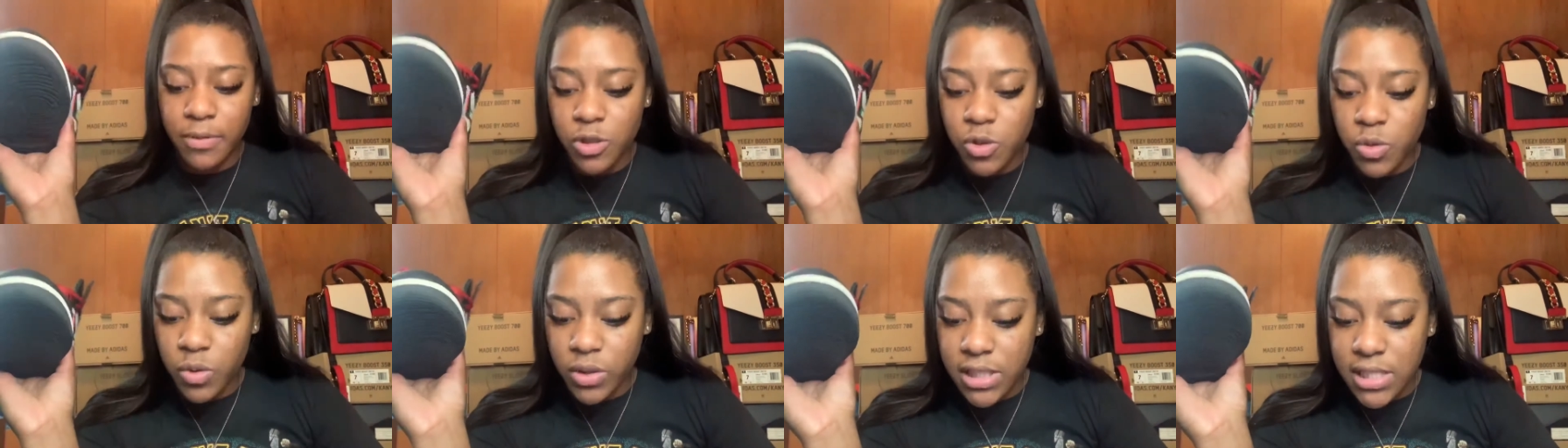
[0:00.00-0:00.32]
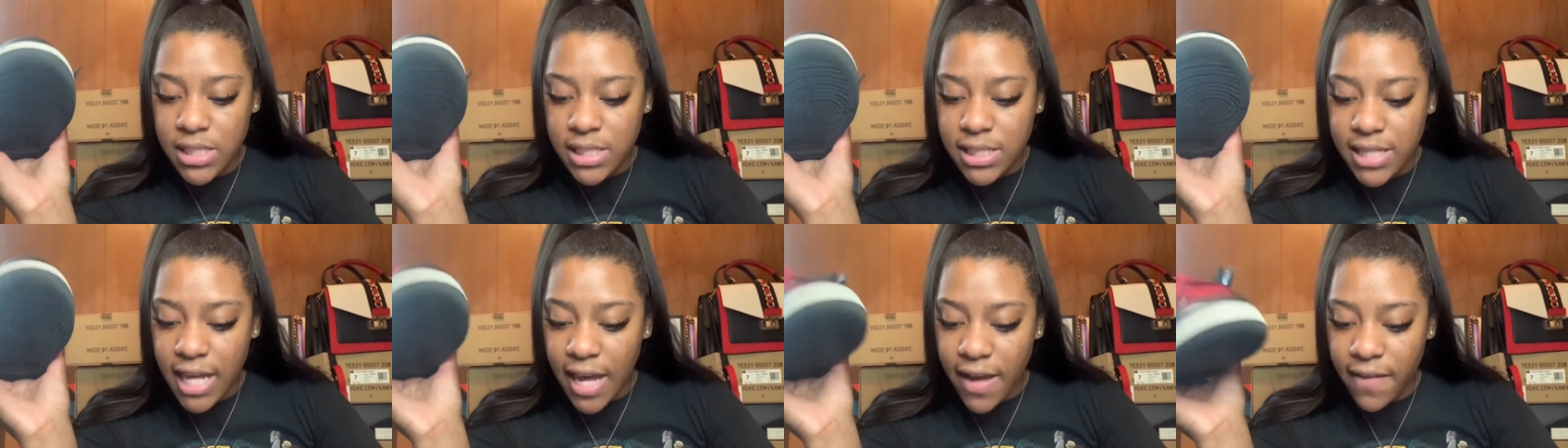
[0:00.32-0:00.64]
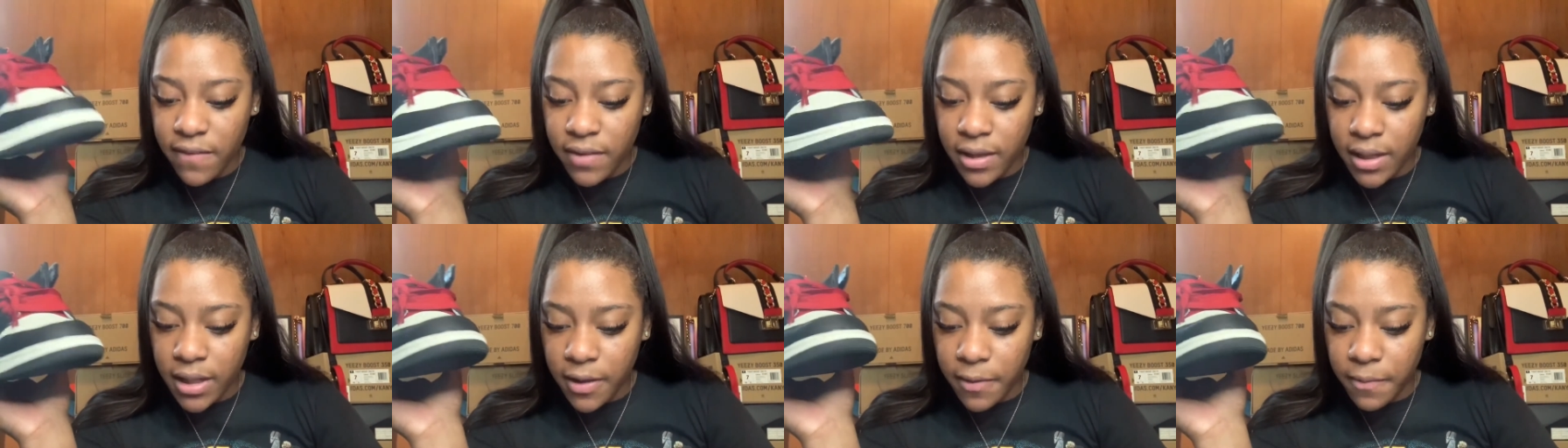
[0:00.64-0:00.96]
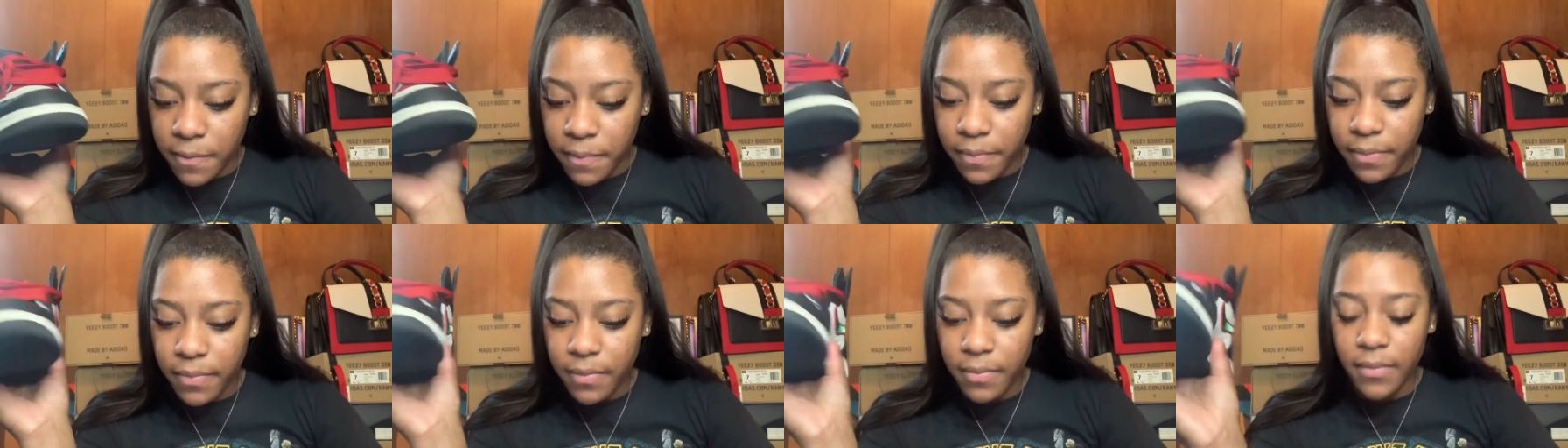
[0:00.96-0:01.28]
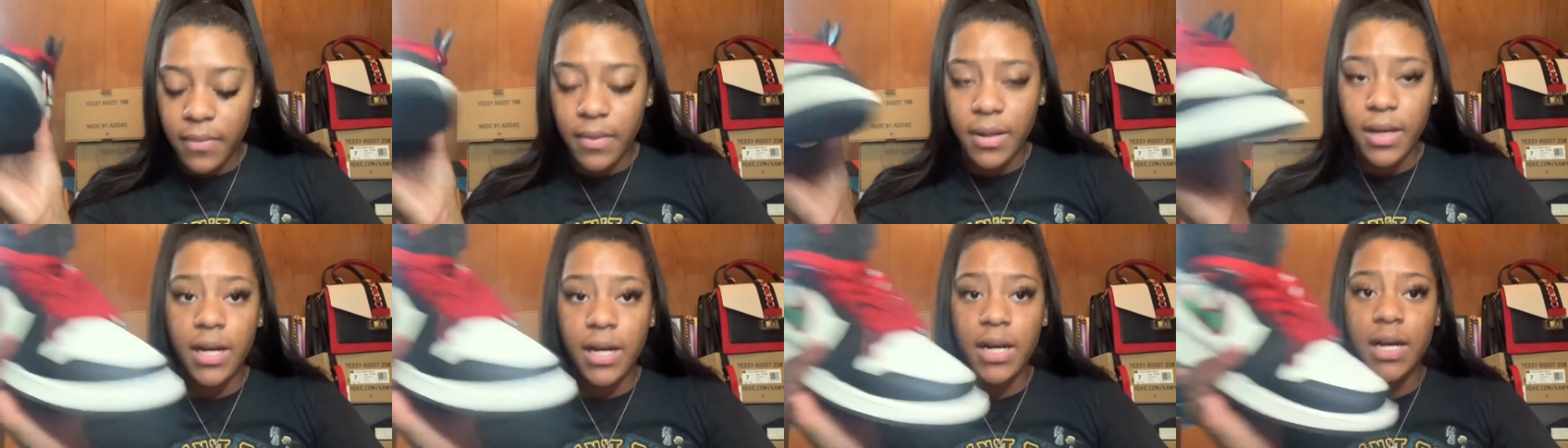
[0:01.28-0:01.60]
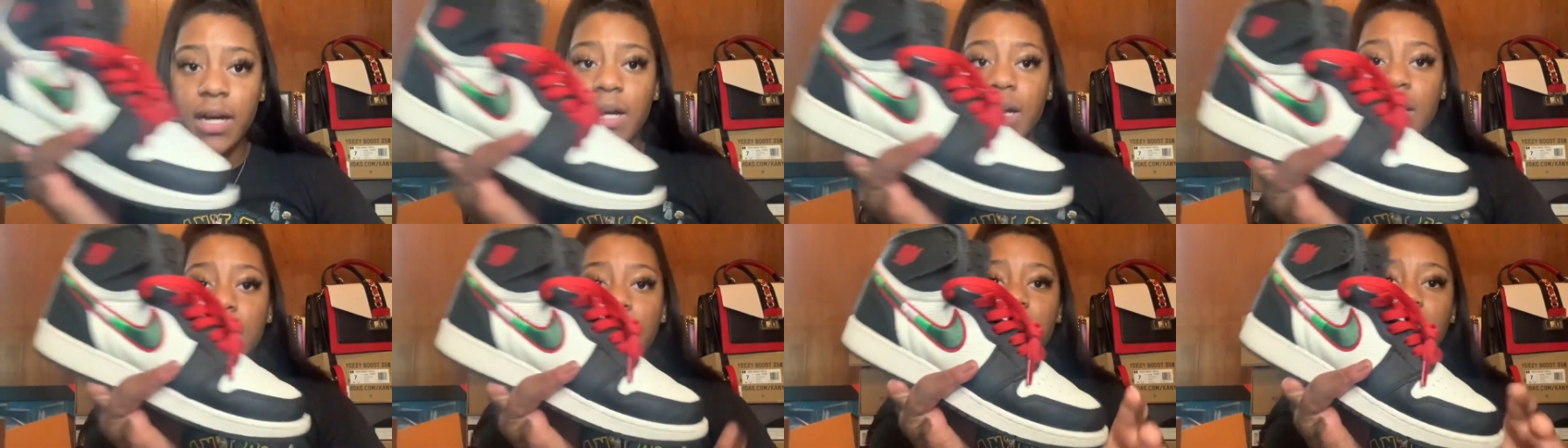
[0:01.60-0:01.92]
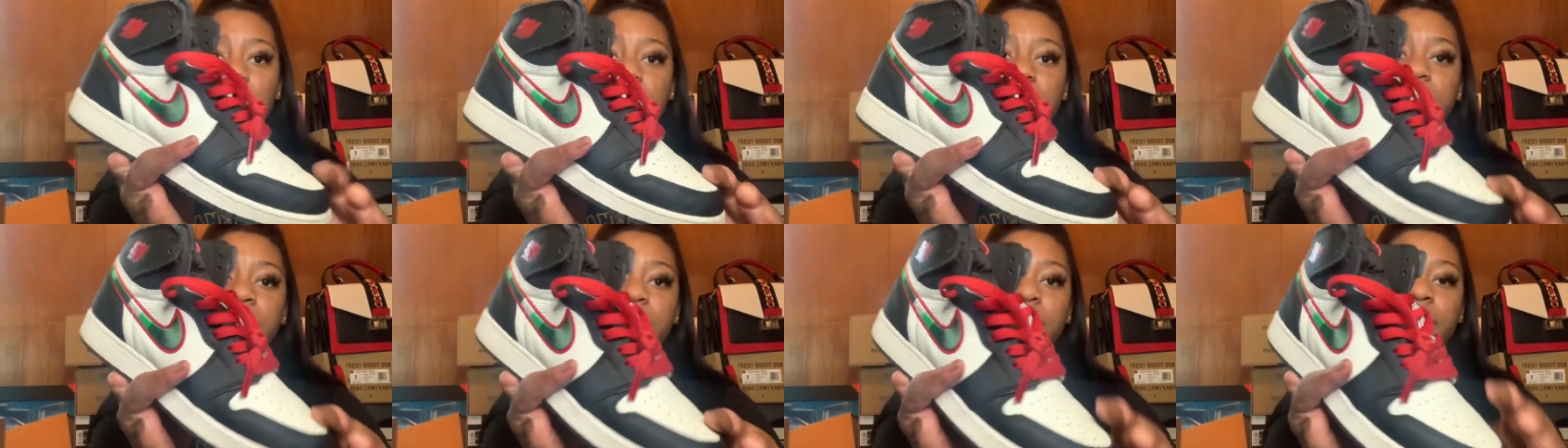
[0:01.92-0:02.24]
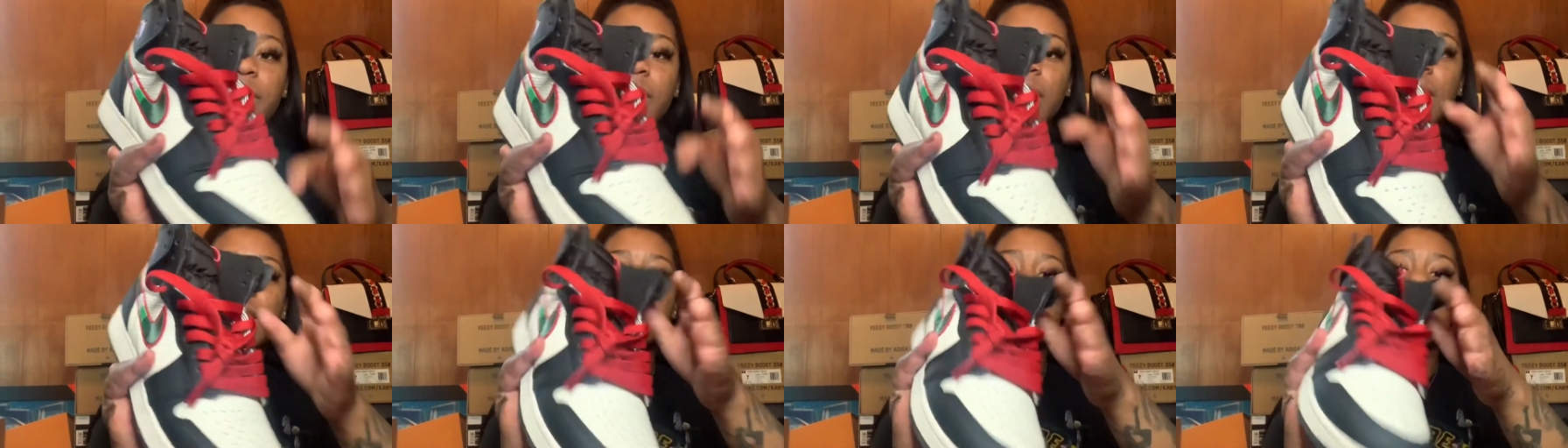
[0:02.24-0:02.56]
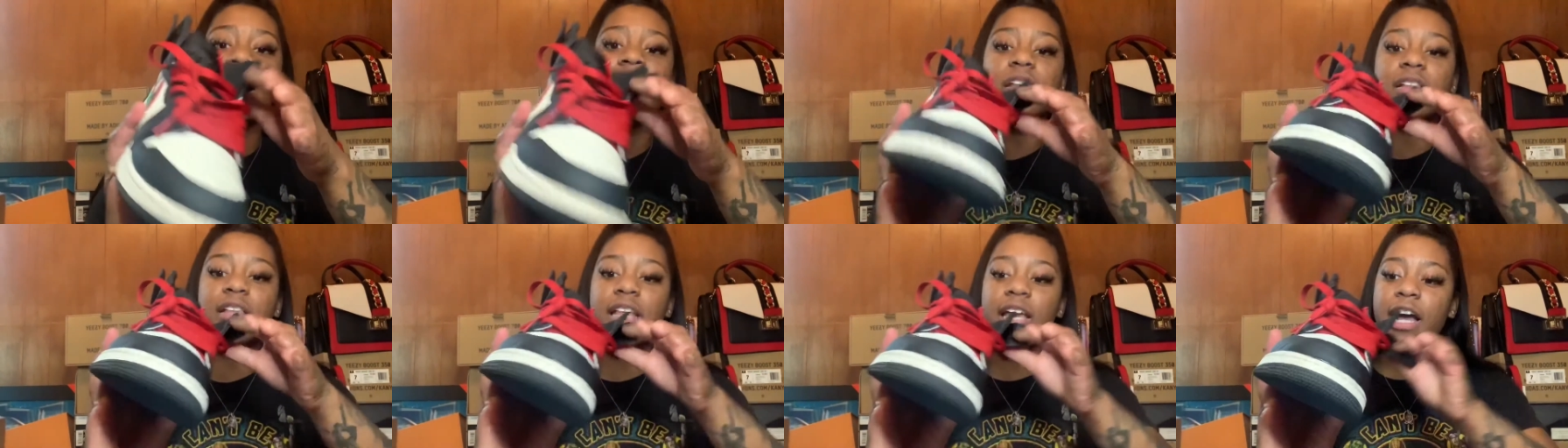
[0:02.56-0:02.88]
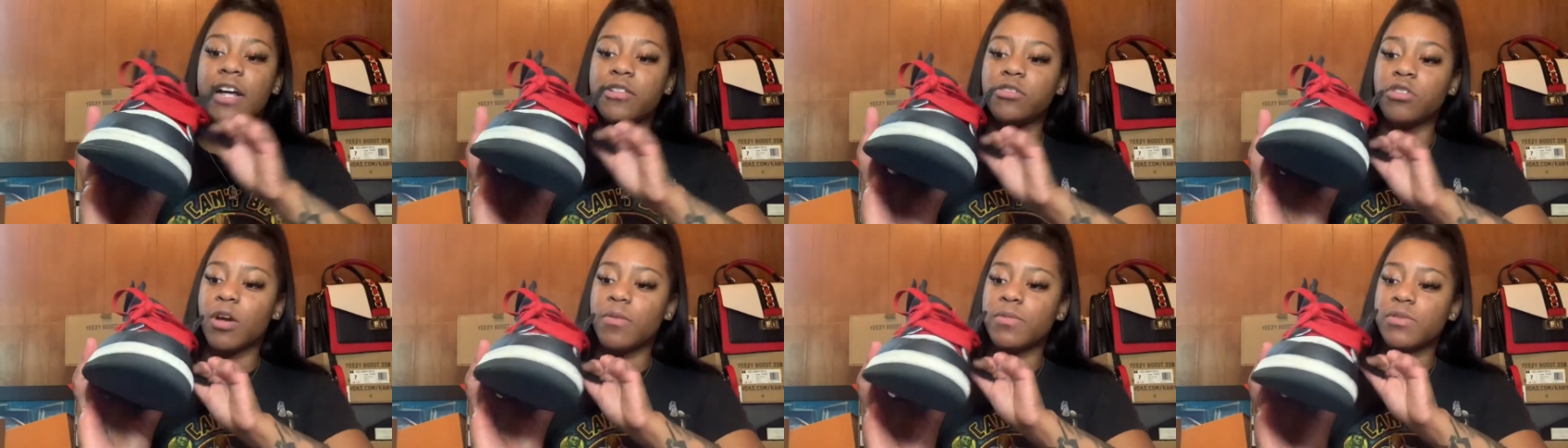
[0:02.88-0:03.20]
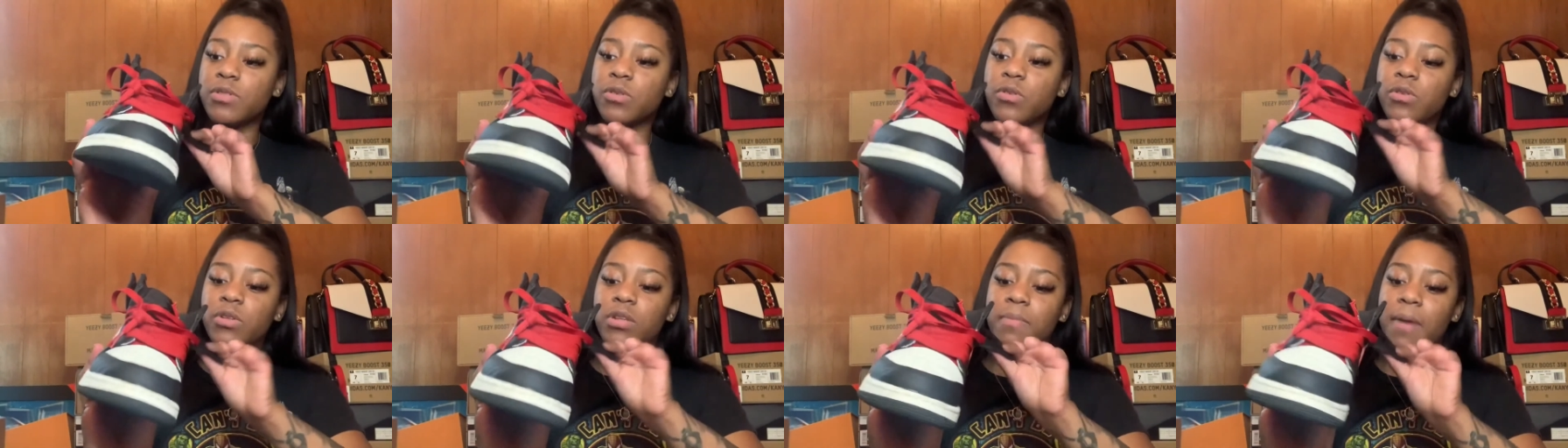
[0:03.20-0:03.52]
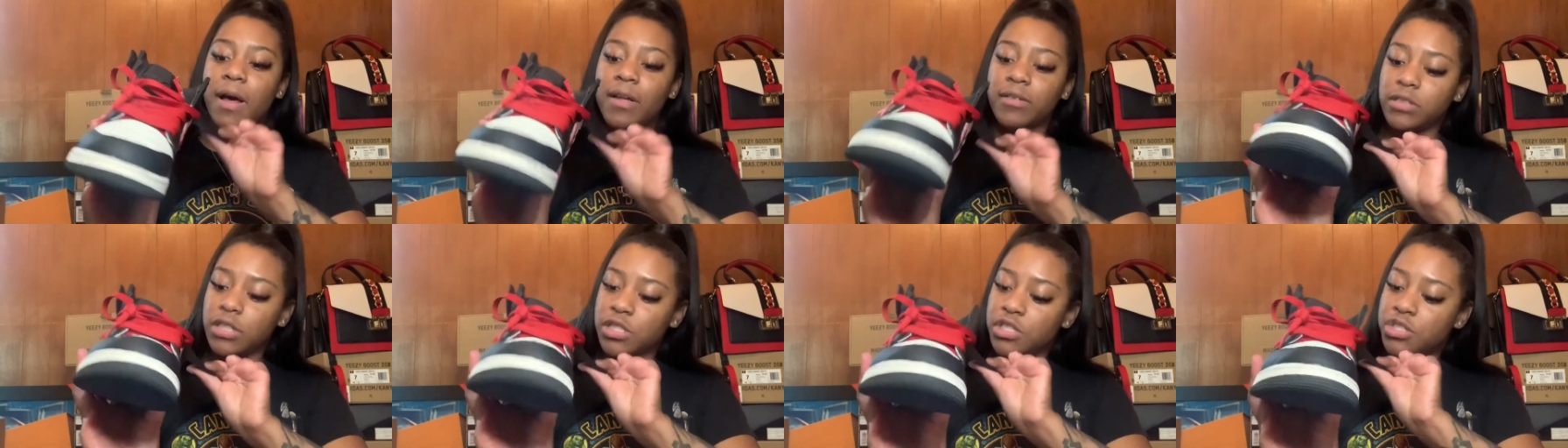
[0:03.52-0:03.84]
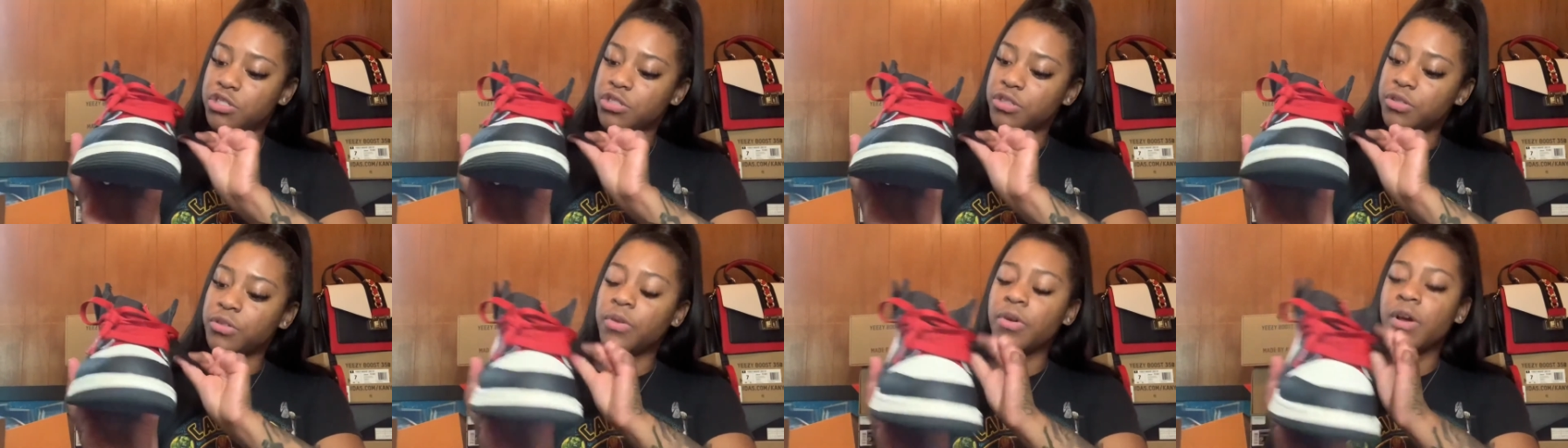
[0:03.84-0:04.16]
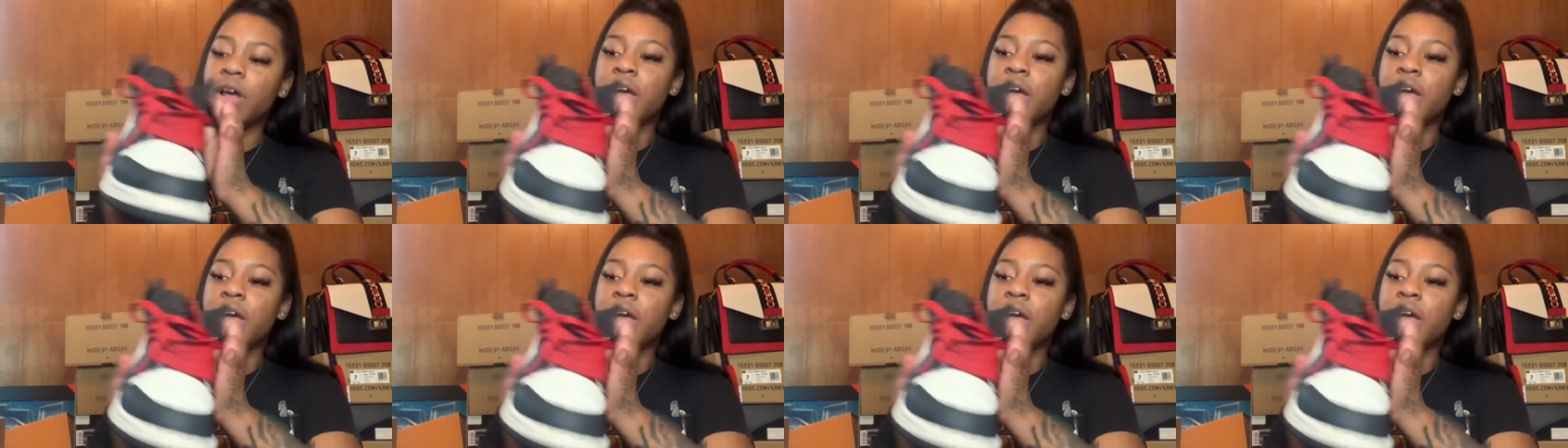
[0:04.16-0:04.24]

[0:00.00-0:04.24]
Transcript: 27th um and another thing i thought was cool about this shoe